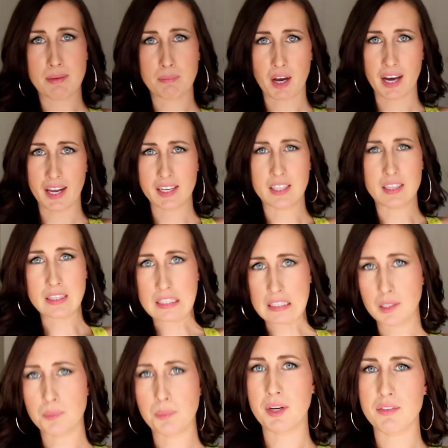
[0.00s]
up cutting a
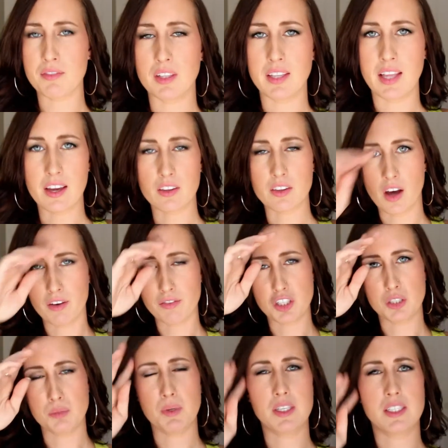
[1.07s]
little bit of the length off
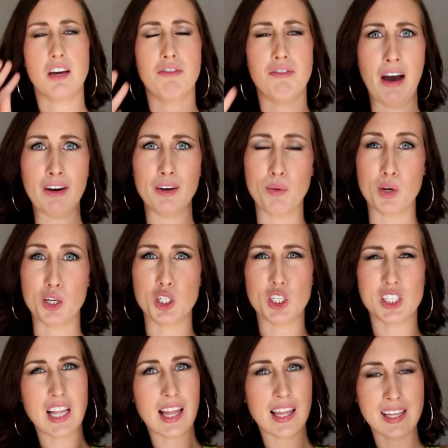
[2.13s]
just because I found it was
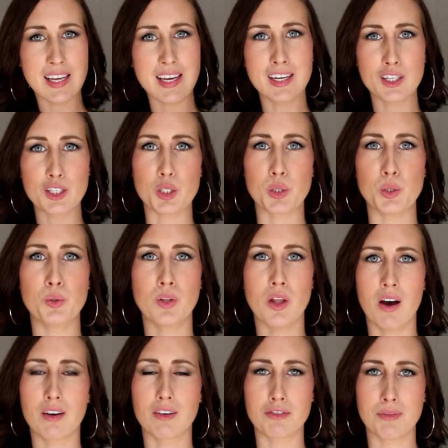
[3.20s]
just a little too
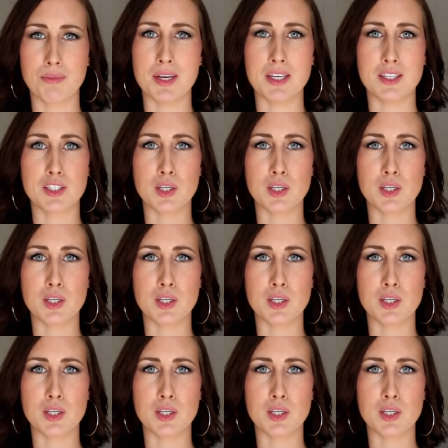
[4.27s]
long for me.